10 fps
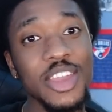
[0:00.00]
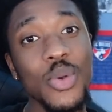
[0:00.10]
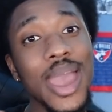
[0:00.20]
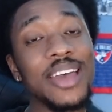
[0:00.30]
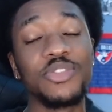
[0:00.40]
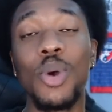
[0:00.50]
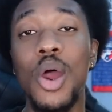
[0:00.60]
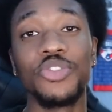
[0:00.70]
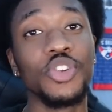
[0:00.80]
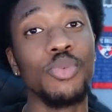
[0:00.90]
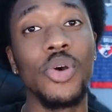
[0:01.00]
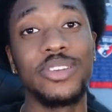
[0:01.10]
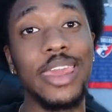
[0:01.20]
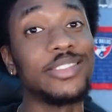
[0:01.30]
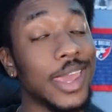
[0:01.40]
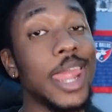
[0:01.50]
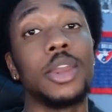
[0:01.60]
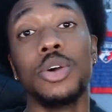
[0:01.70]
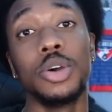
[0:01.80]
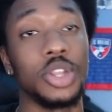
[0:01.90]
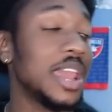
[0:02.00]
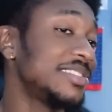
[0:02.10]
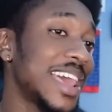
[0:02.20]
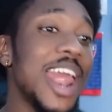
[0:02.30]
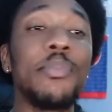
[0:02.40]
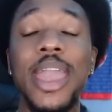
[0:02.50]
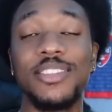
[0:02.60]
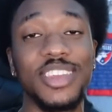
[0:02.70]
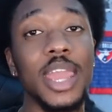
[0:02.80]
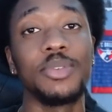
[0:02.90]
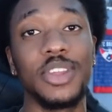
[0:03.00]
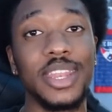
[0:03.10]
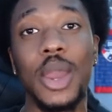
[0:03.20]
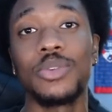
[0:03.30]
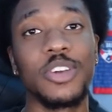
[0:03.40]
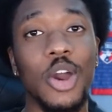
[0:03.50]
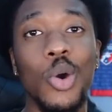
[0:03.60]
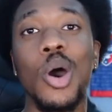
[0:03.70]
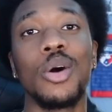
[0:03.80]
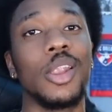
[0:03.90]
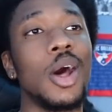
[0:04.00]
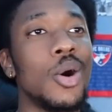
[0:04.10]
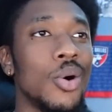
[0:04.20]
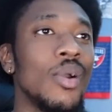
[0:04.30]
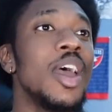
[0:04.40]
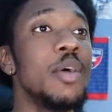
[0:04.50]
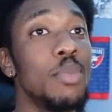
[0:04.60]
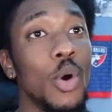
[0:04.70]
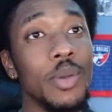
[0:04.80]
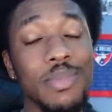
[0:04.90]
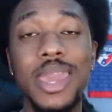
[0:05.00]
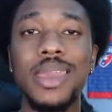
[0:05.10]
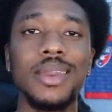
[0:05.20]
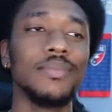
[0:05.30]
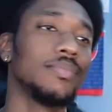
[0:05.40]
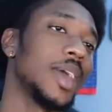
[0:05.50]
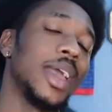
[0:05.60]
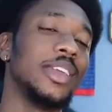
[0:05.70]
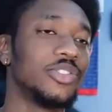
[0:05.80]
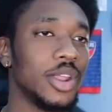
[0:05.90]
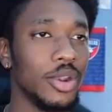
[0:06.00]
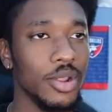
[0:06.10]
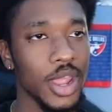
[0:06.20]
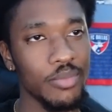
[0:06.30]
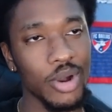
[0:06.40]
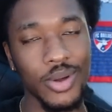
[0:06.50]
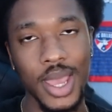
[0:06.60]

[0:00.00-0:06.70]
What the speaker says: You ask some Arsenal boys, they say they good. They say they made Champions League. That was a goal all along. But with me, I ain't trying to hear that, bro.